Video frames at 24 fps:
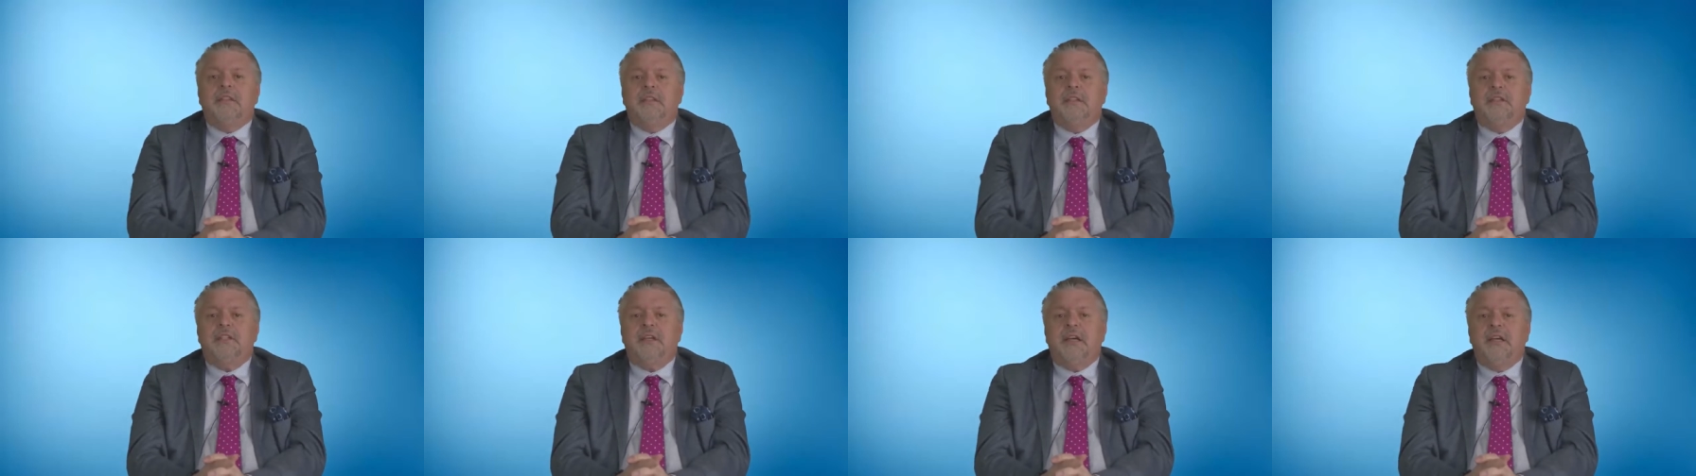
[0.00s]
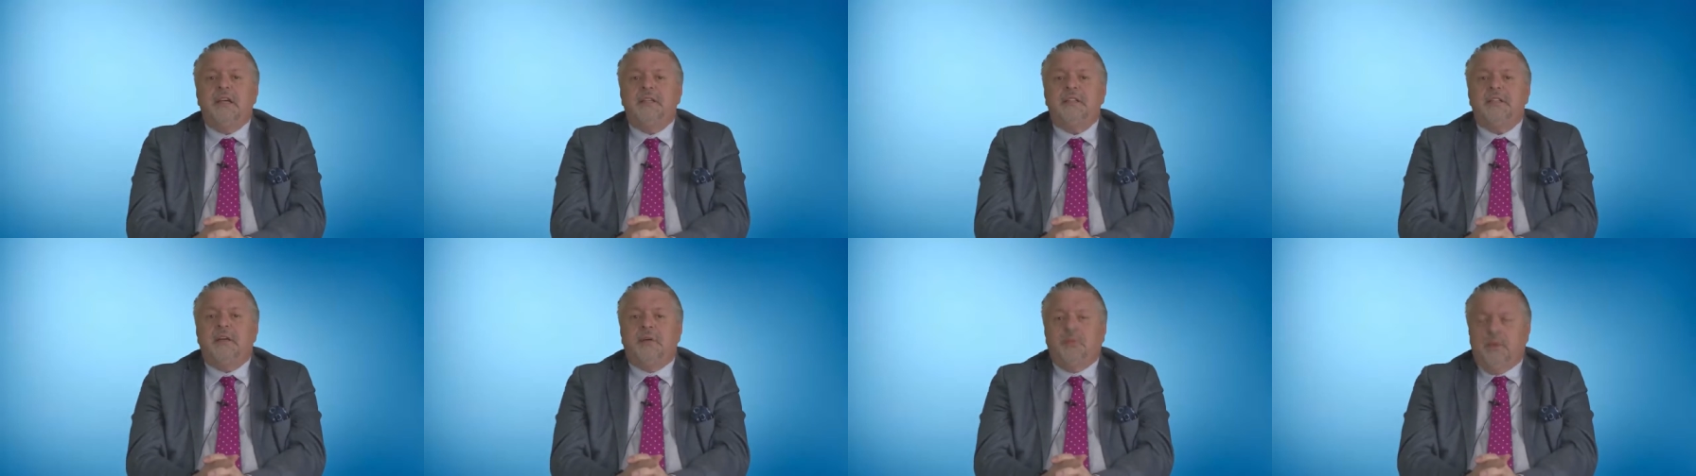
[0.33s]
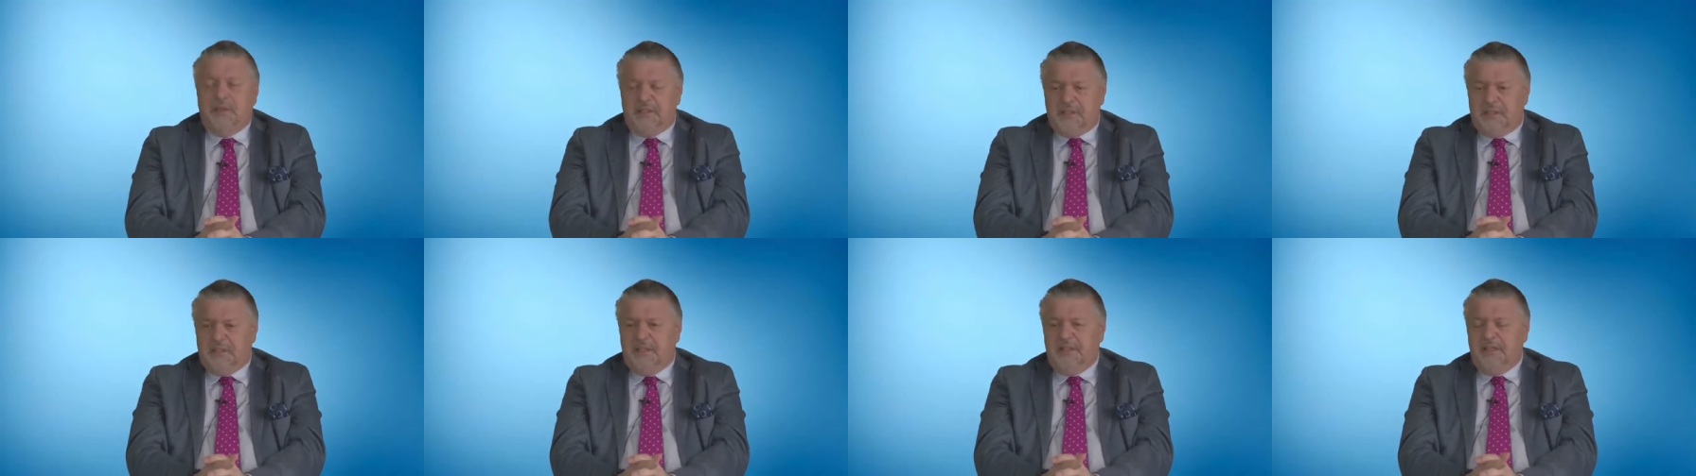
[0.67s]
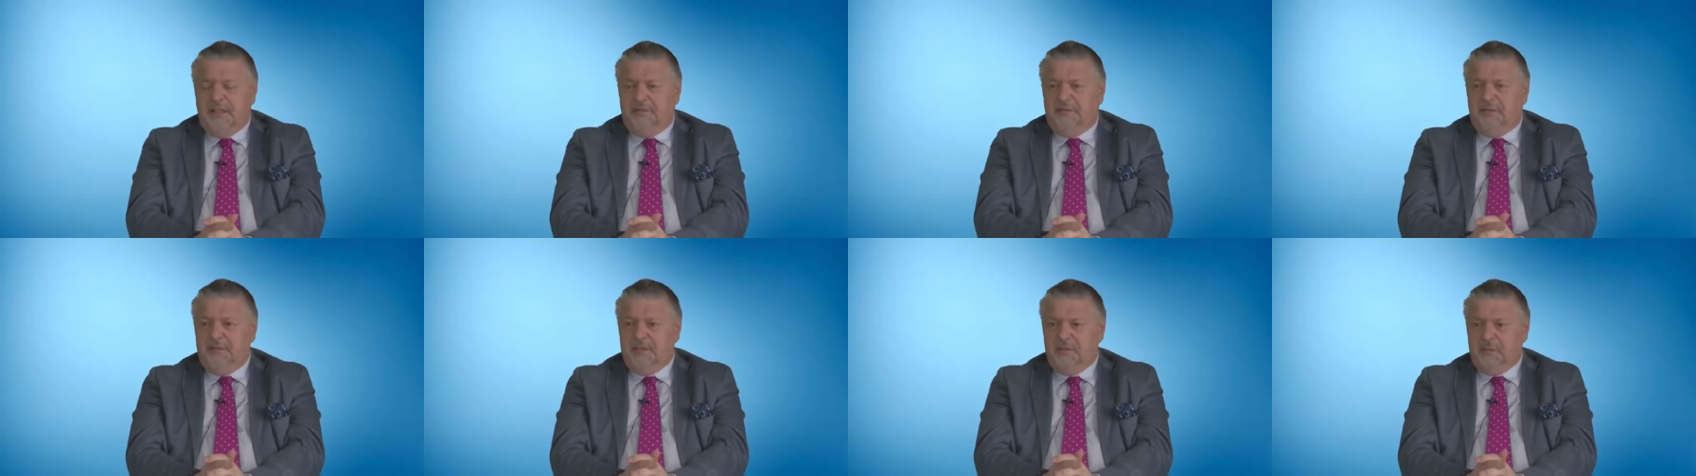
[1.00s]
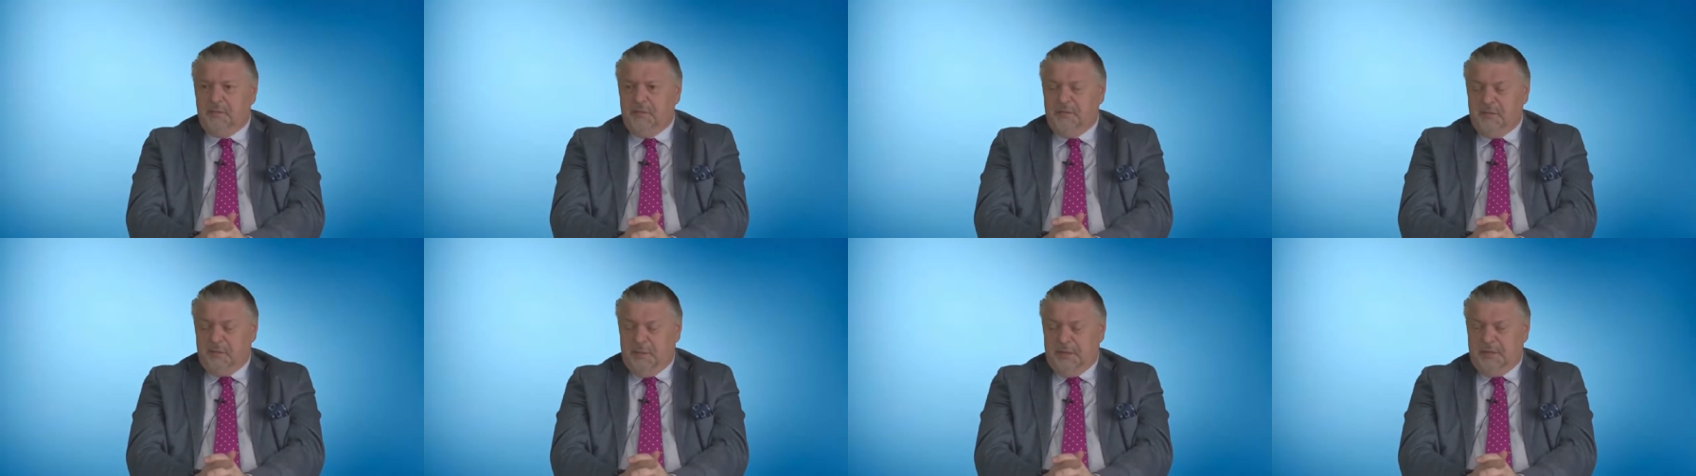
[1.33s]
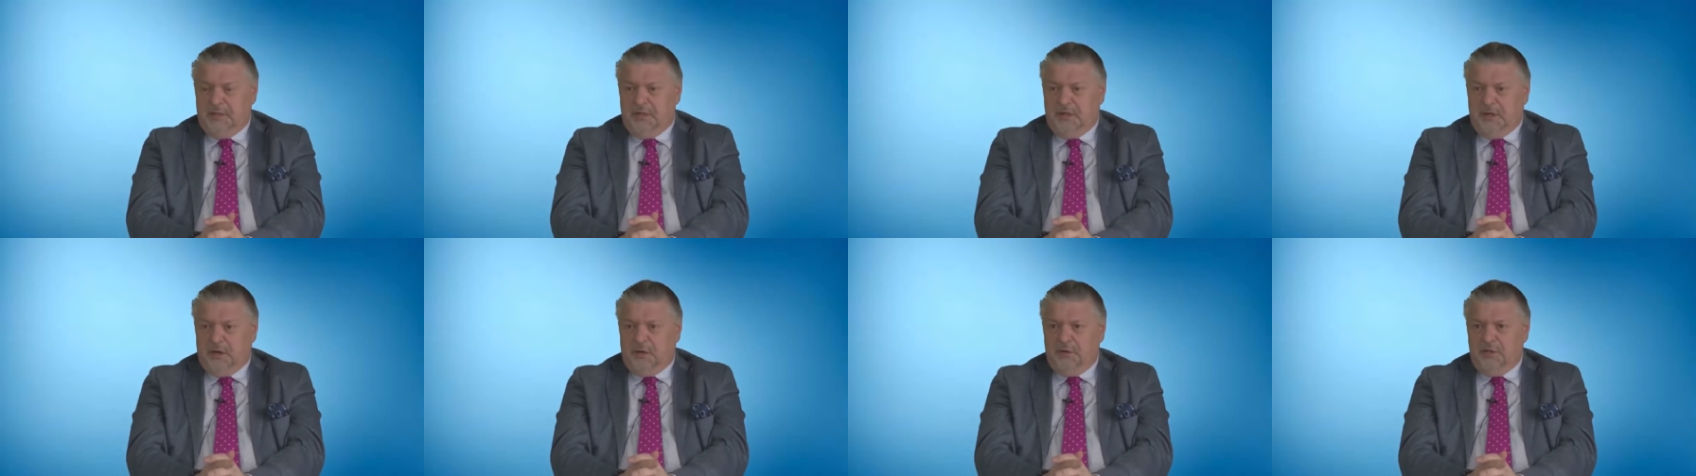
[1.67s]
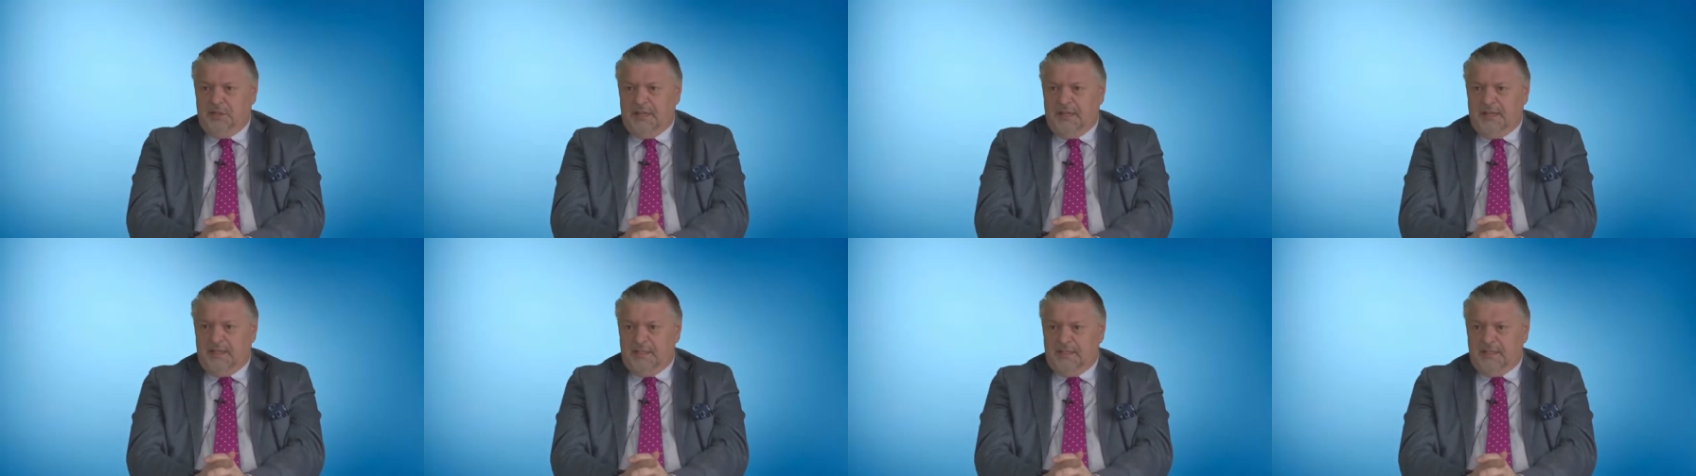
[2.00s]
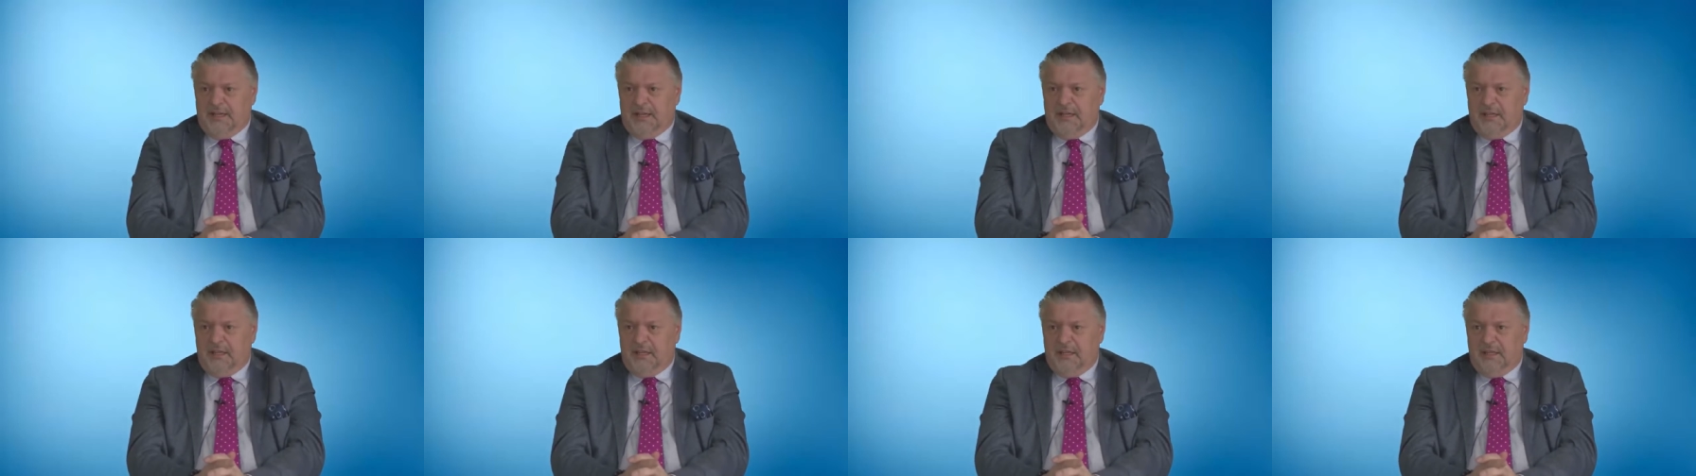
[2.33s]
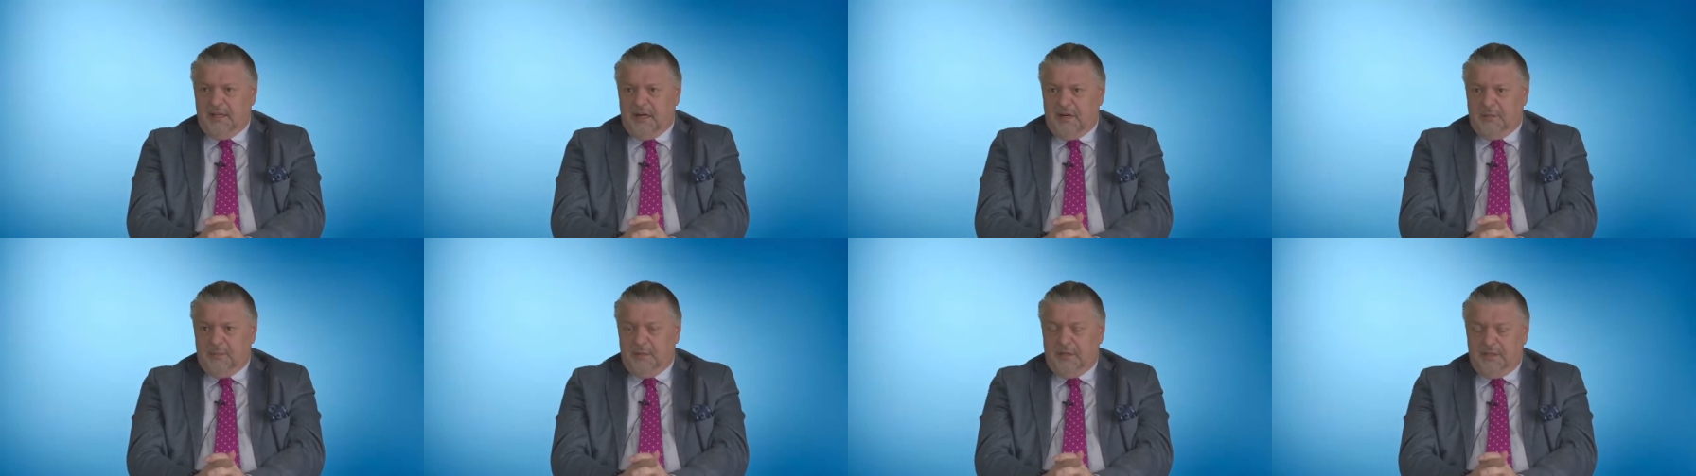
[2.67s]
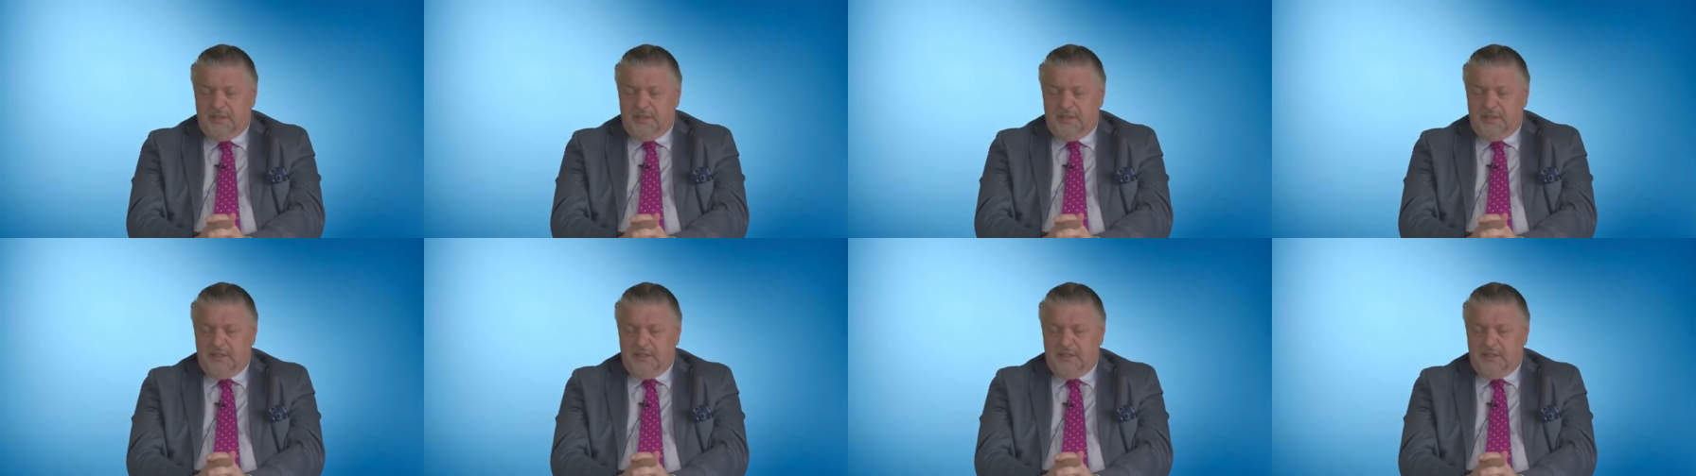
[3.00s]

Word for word: de Shazer, what's the difference between coaching and psychotherapy?